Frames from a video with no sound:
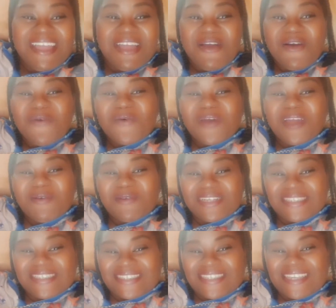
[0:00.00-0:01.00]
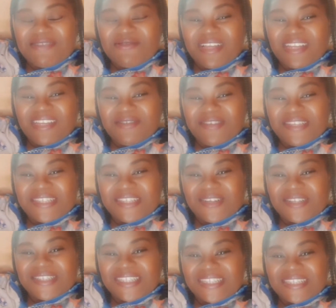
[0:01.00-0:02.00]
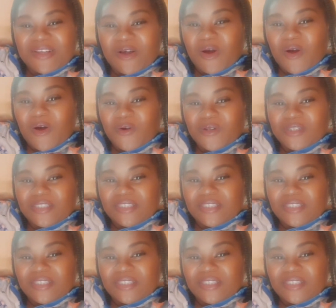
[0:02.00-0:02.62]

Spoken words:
We will see when the result is out.